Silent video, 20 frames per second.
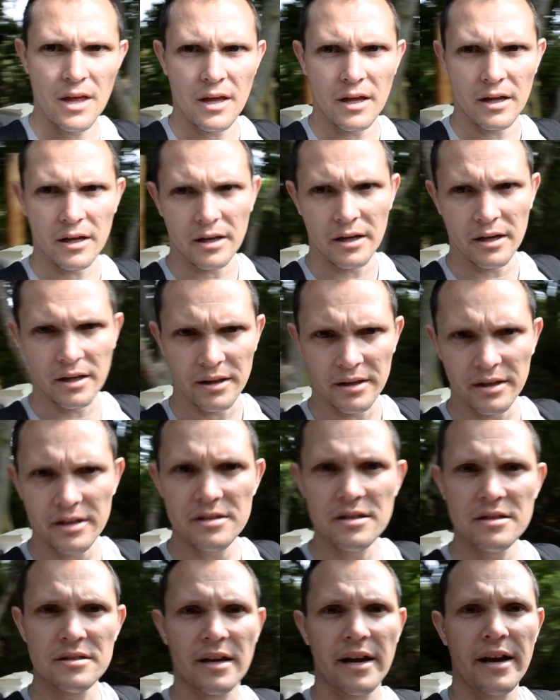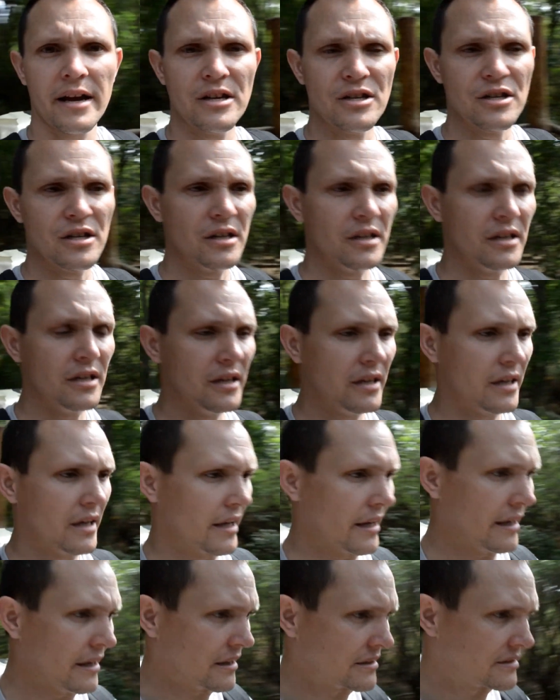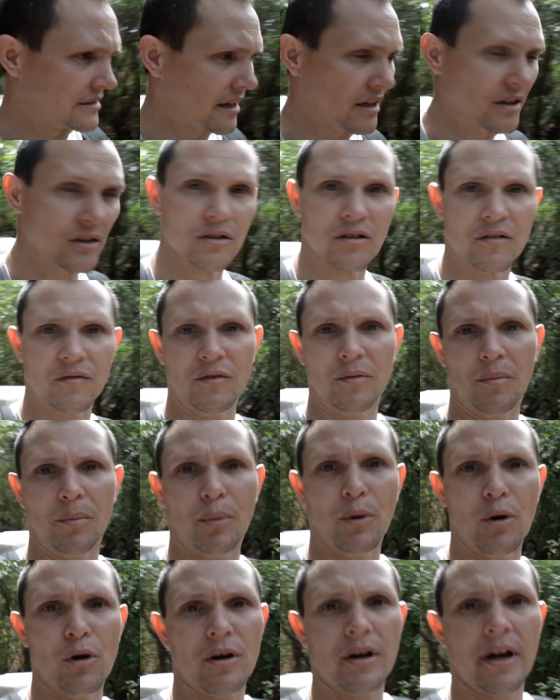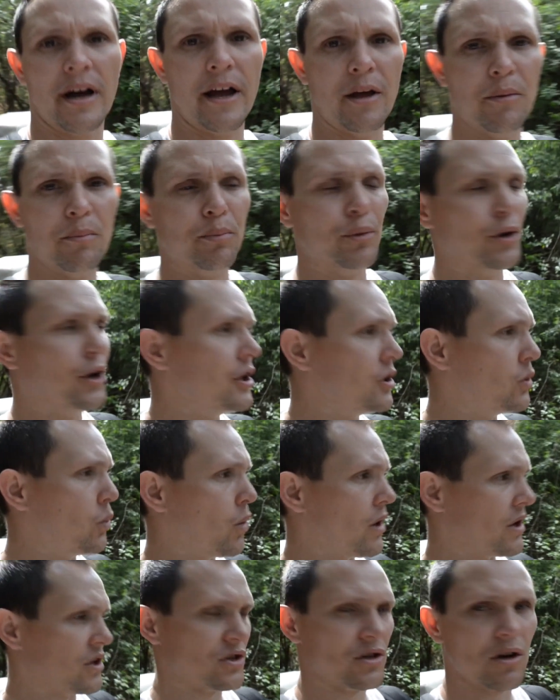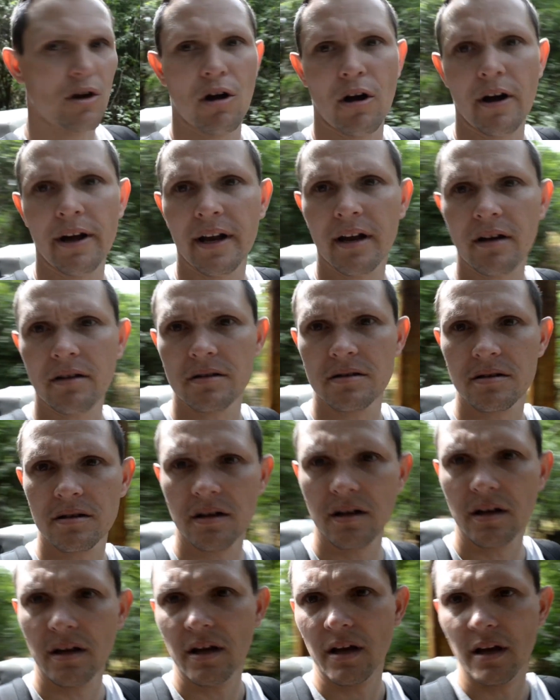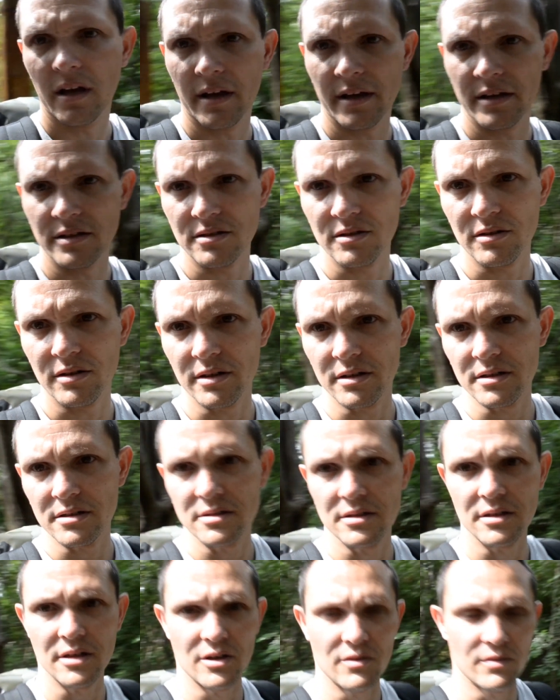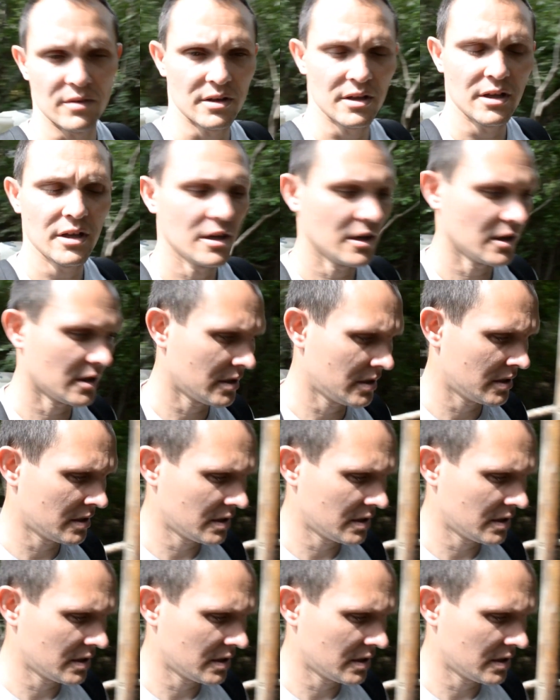This is actually in the center of the park, a Birdwatch hideout, as you can see over there.